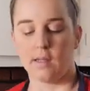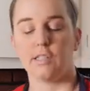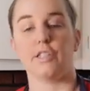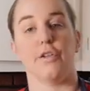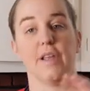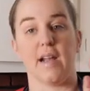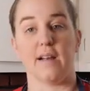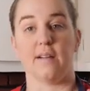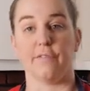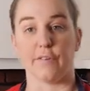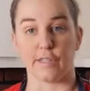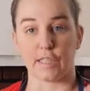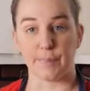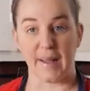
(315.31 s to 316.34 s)
So then
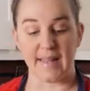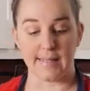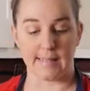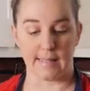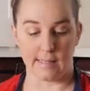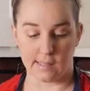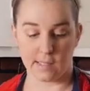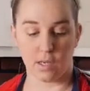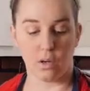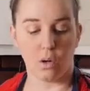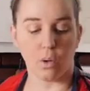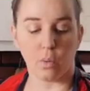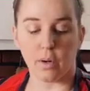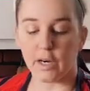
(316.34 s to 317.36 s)
for spices,
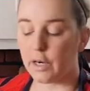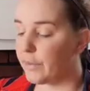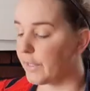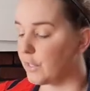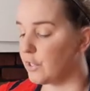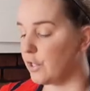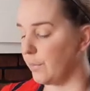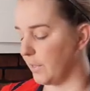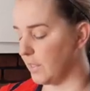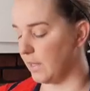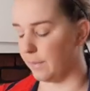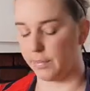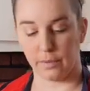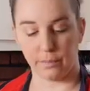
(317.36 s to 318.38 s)
we're going super
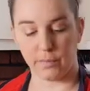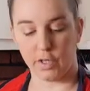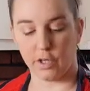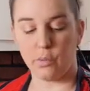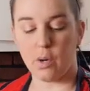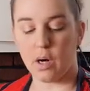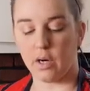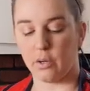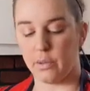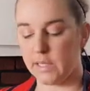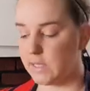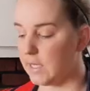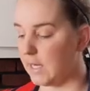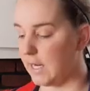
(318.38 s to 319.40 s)
simple. You are
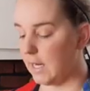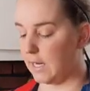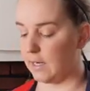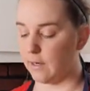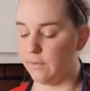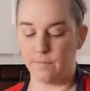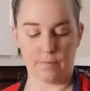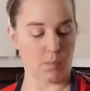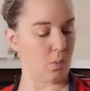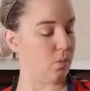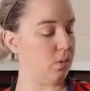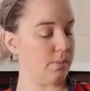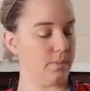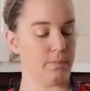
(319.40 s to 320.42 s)
going to need,
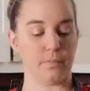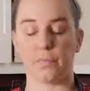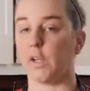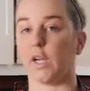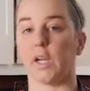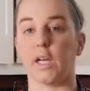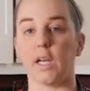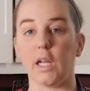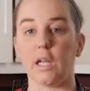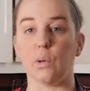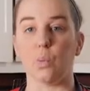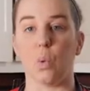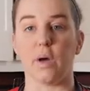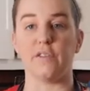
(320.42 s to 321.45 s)
you're going to
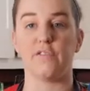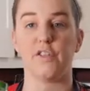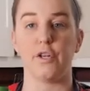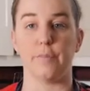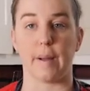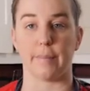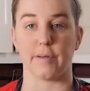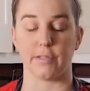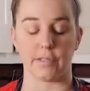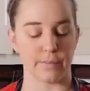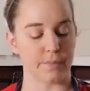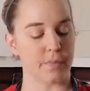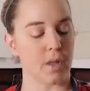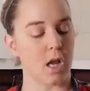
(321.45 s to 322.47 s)
need one of two
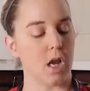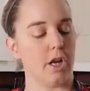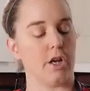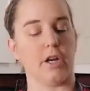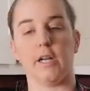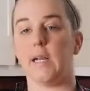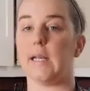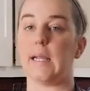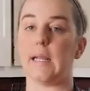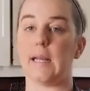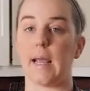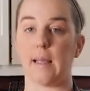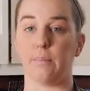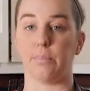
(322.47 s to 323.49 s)
peppers. You're going to need
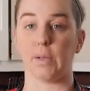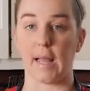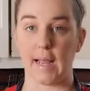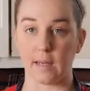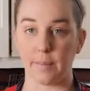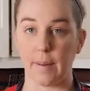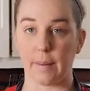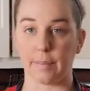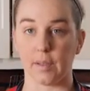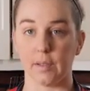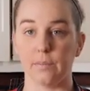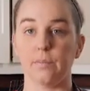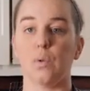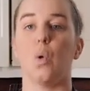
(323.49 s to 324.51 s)
a black
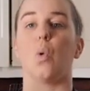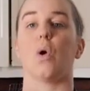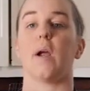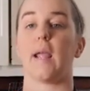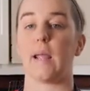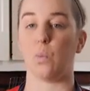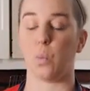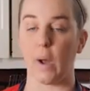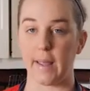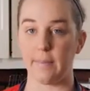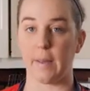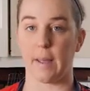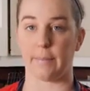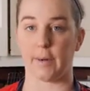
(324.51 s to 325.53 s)
pepper or a
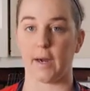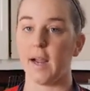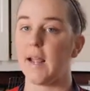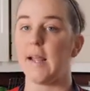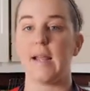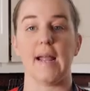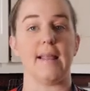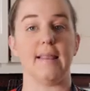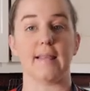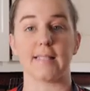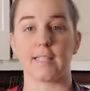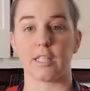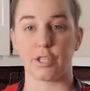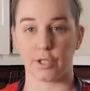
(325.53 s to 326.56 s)
white pepper. And
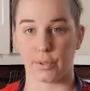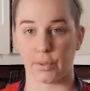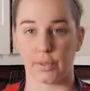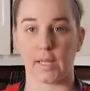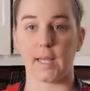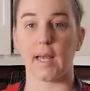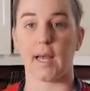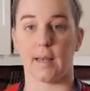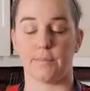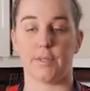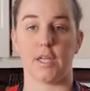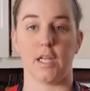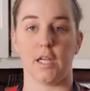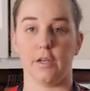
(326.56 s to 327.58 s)
this is totally
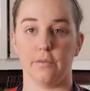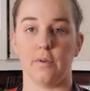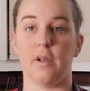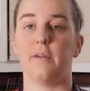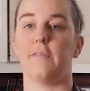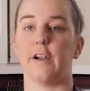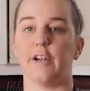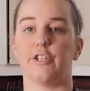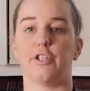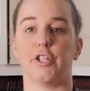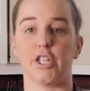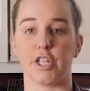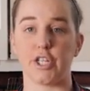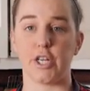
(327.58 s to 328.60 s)
up to you. Very
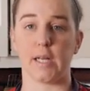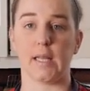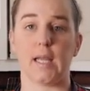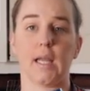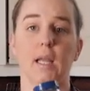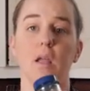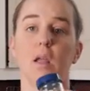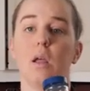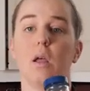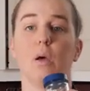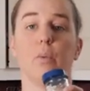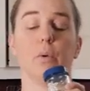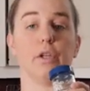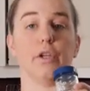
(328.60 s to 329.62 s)
traditionally,
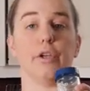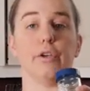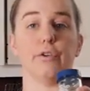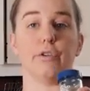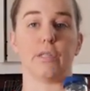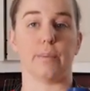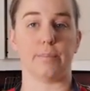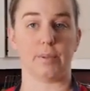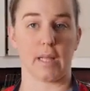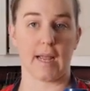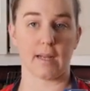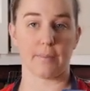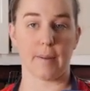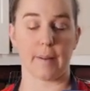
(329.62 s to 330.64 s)
we'll use
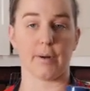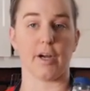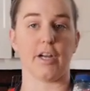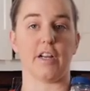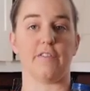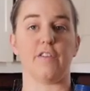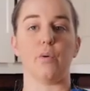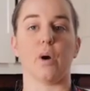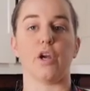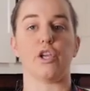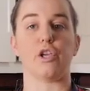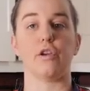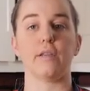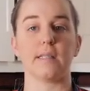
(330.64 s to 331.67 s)
black pepper. And if you
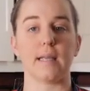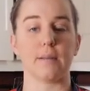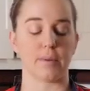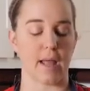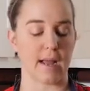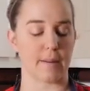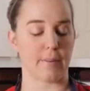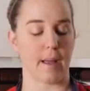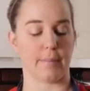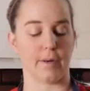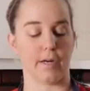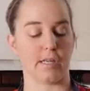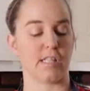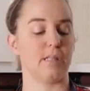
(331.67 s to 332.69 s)
are using black
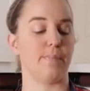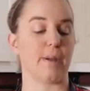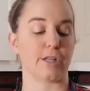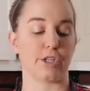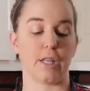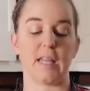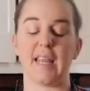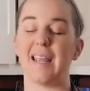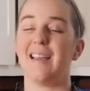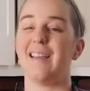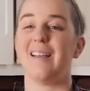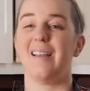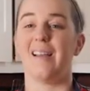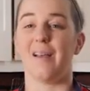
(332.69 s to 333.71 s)
pepper, especially
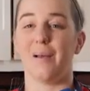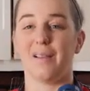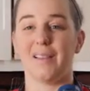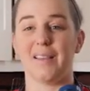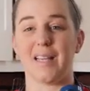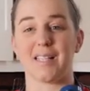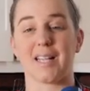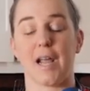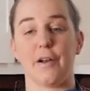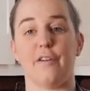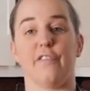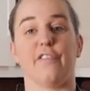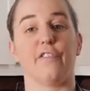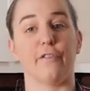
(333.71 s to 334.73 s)
this
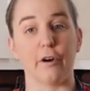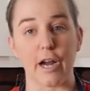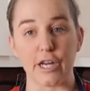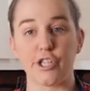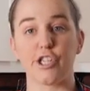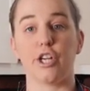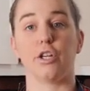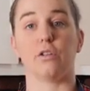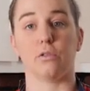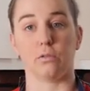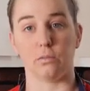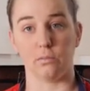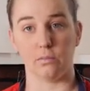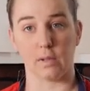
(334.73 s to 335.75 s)
kind of fresh,
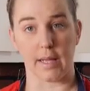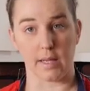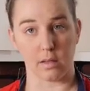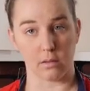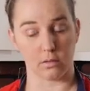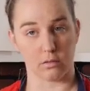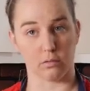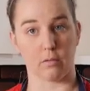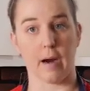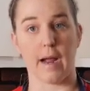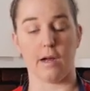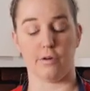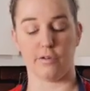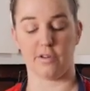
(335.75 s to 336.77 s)
like
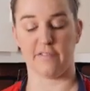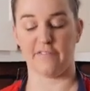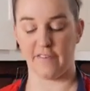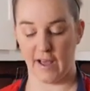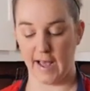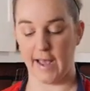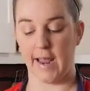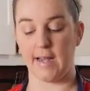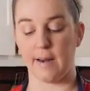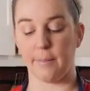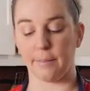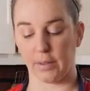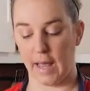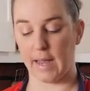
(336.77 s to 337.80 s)
ground, fine
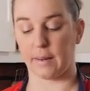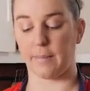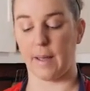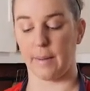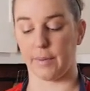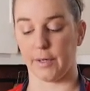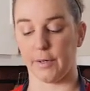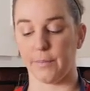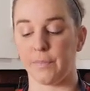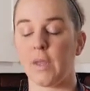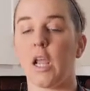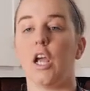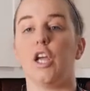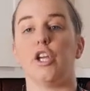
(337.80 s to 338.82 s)
black pepper,
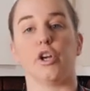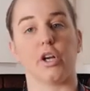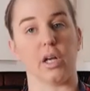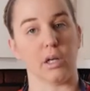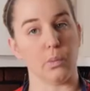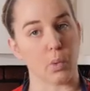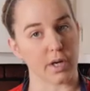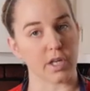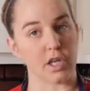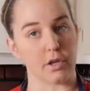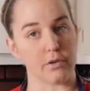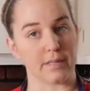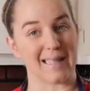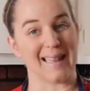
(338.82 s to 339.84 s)
you're going to want
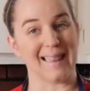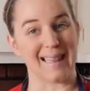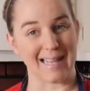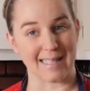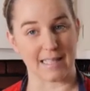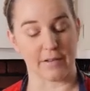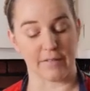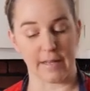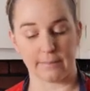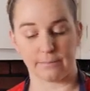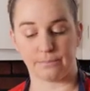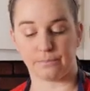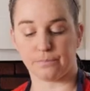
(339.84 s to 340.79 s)
to use less of it.